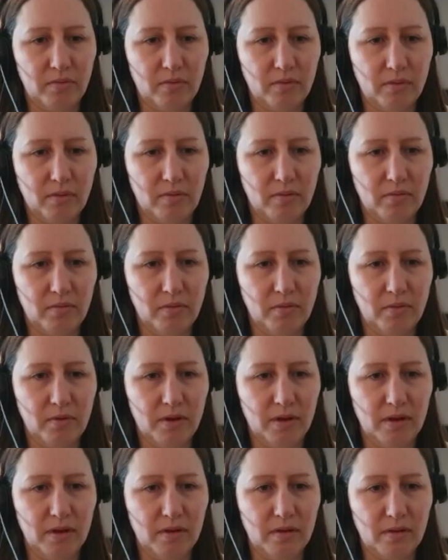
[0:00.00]

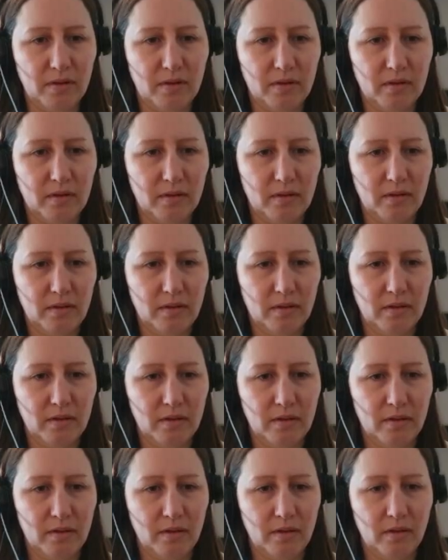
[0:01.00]
avoid
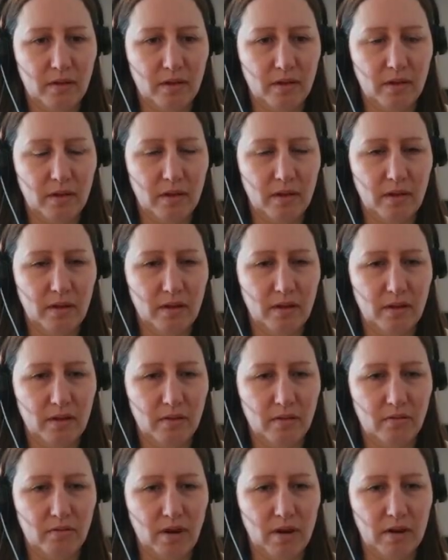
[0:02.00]
the
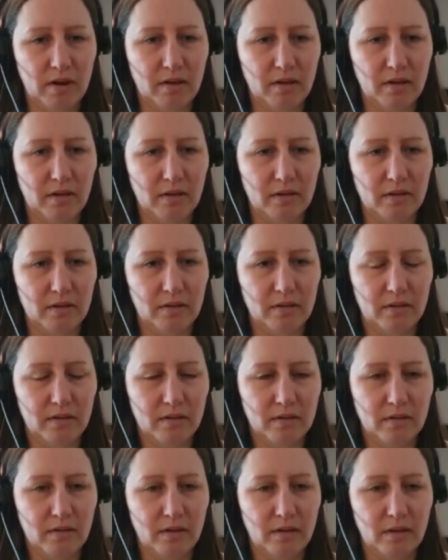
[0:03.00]
dragon.
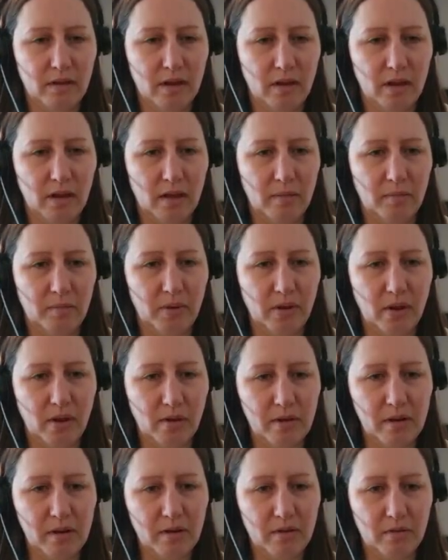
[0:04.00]
But
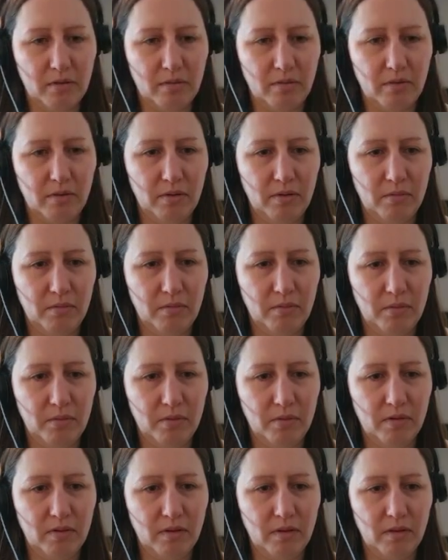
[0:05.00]
going through the
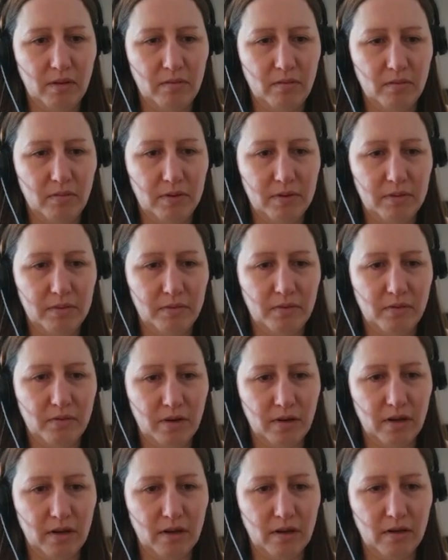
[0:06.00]
water will
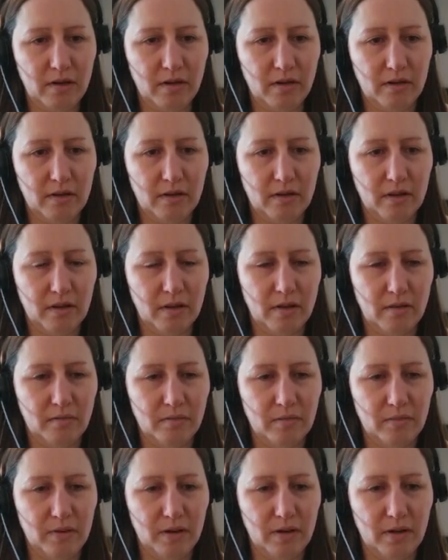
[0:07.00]
trigger
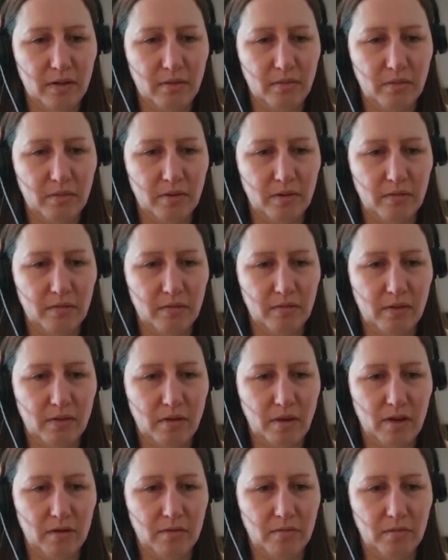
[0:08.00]
another one of the
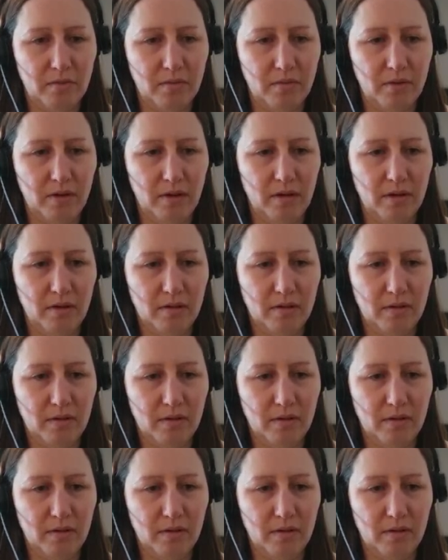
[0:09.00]
Jade Warriors.